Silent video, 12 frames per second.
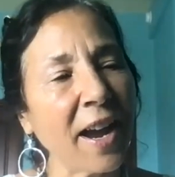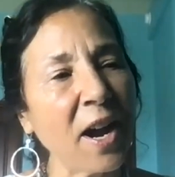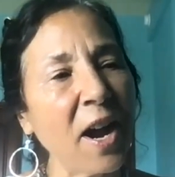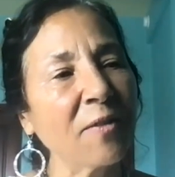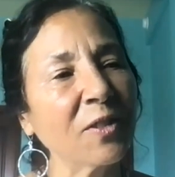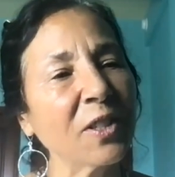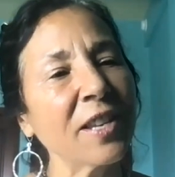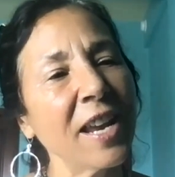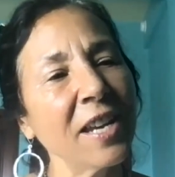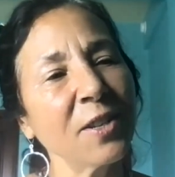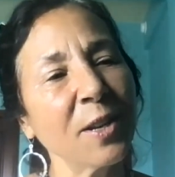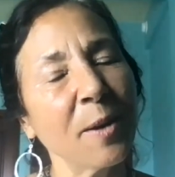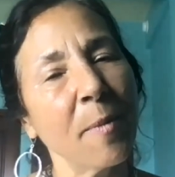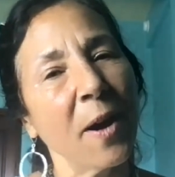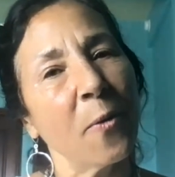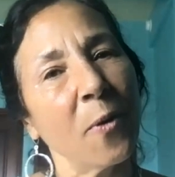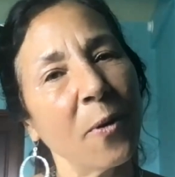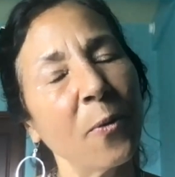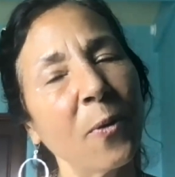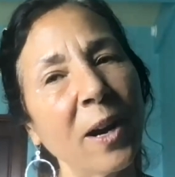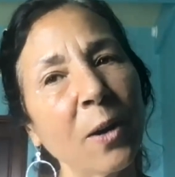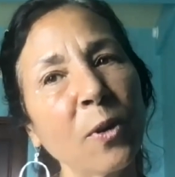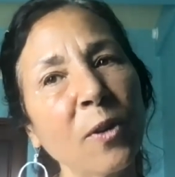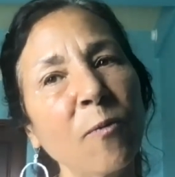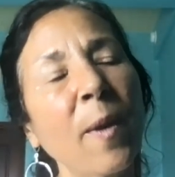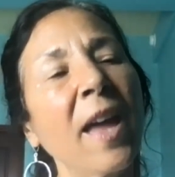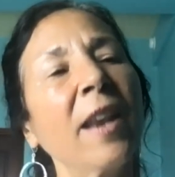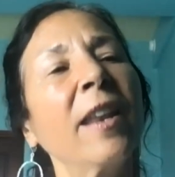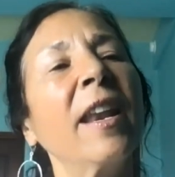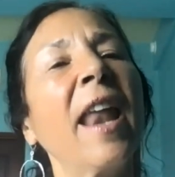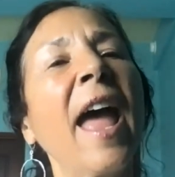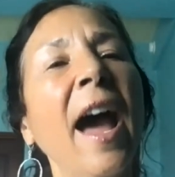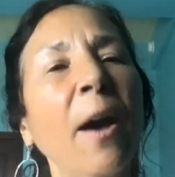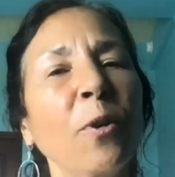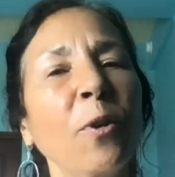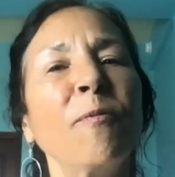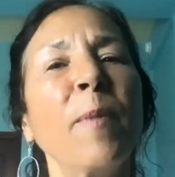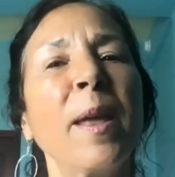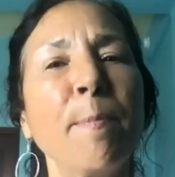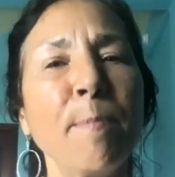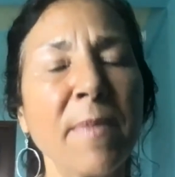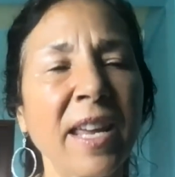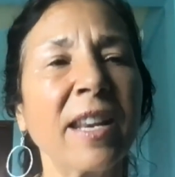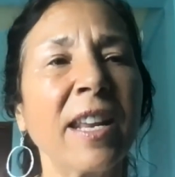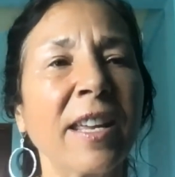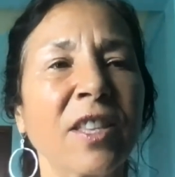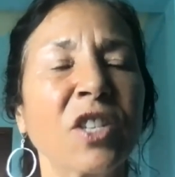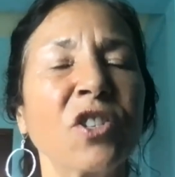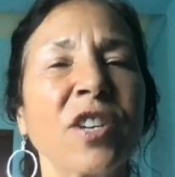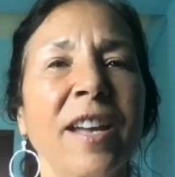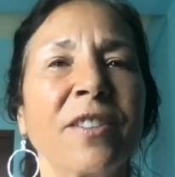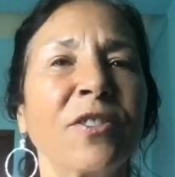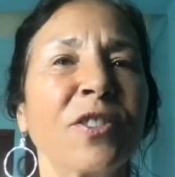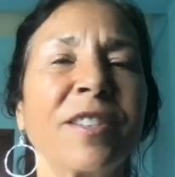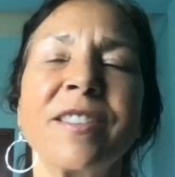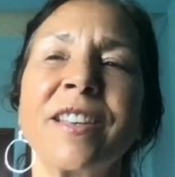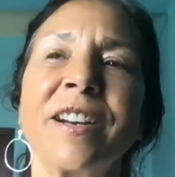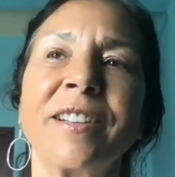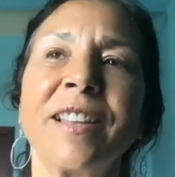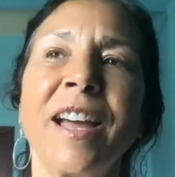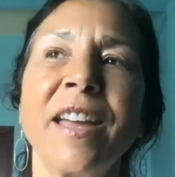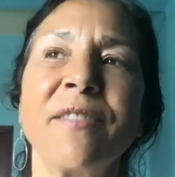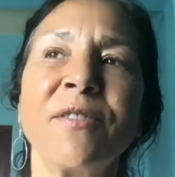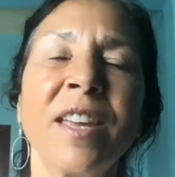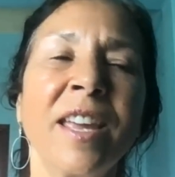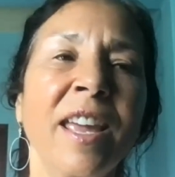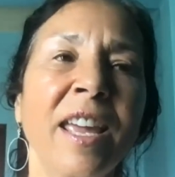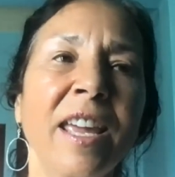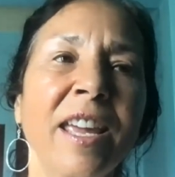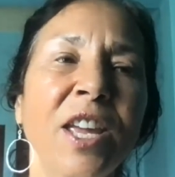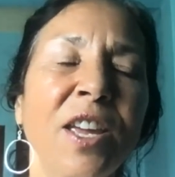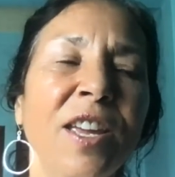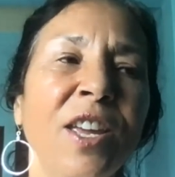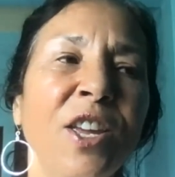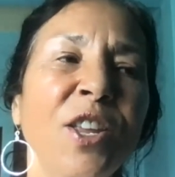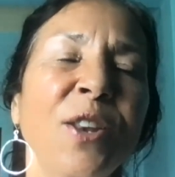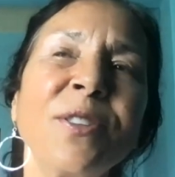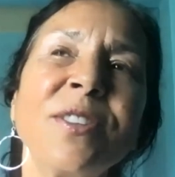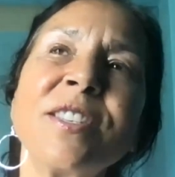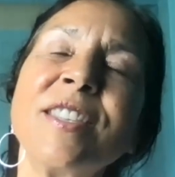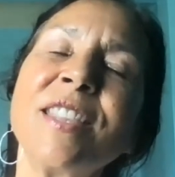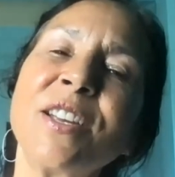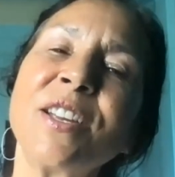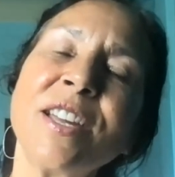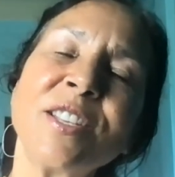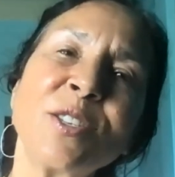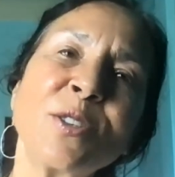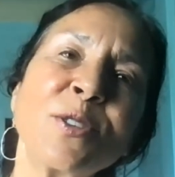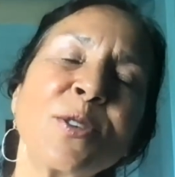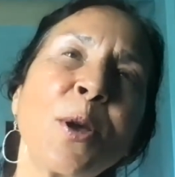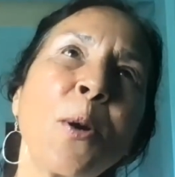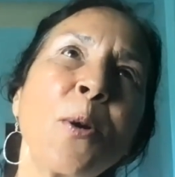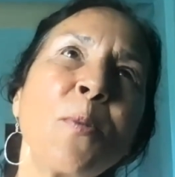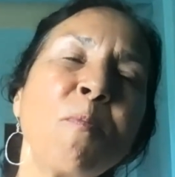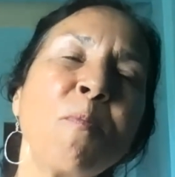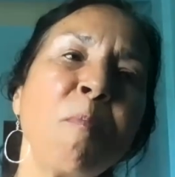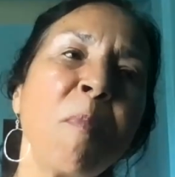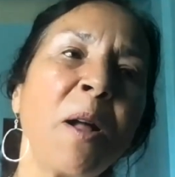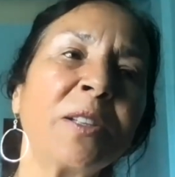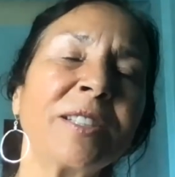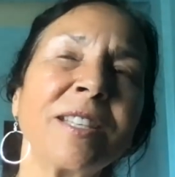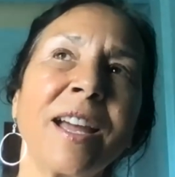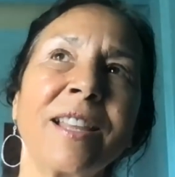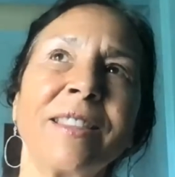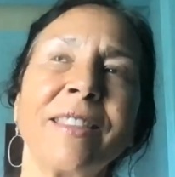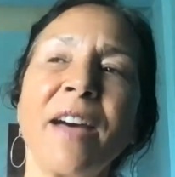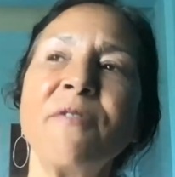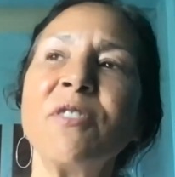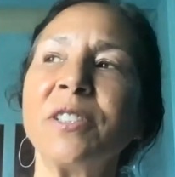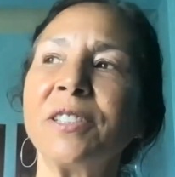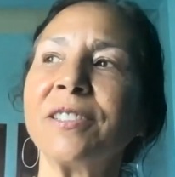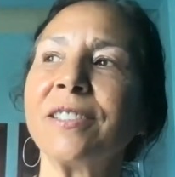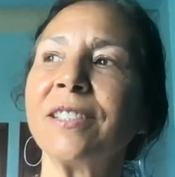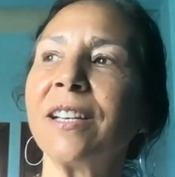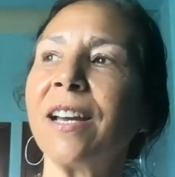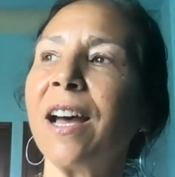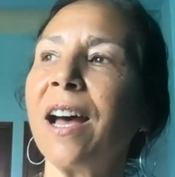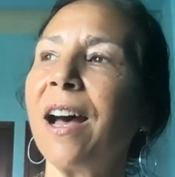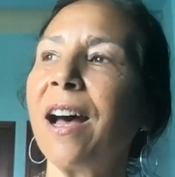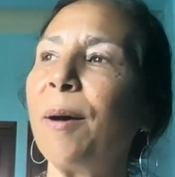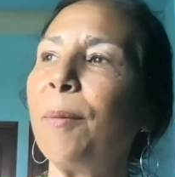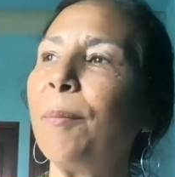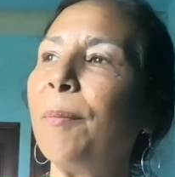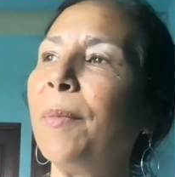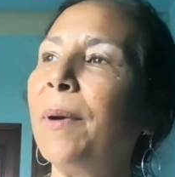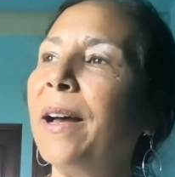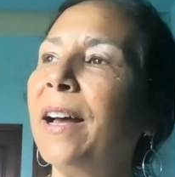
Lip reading: that conversation about where we've been and how we've been meeting the challenges in our life. It's so multi-leveled. You